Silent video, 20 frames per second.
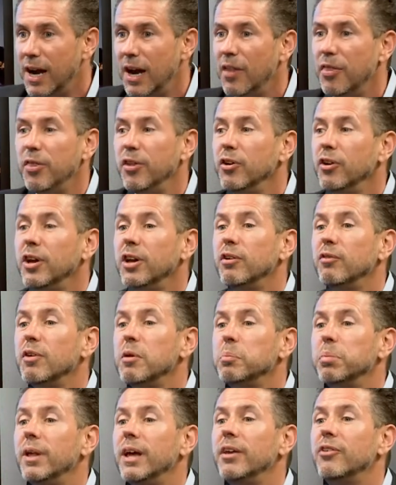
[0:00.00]
they're going to
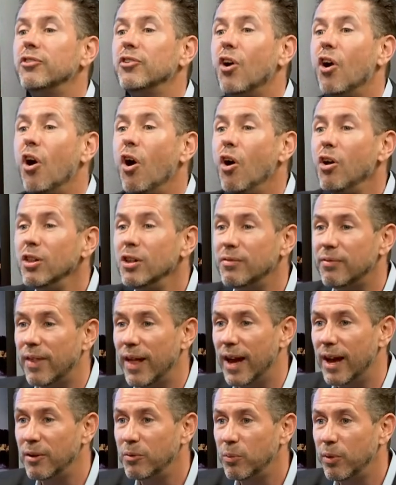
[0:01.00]
replace all of
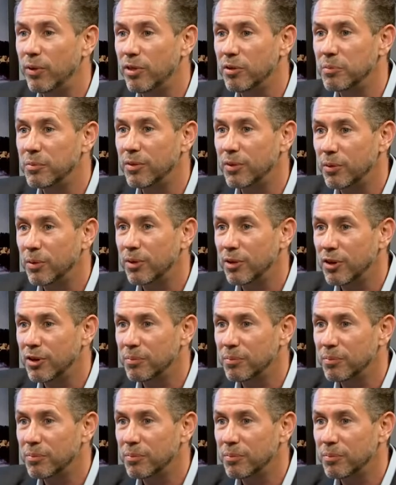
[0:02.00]
that with a with a